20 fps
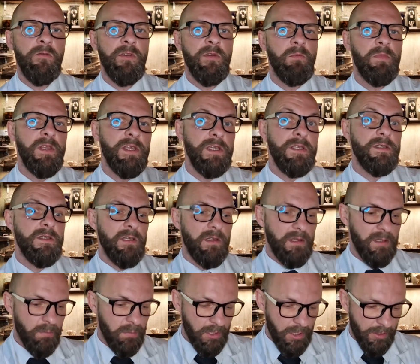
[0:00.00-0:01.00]
replacing
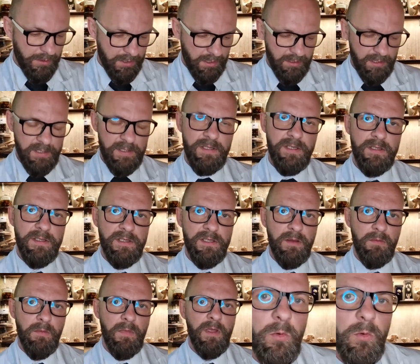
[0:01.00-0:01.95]
the blood in the system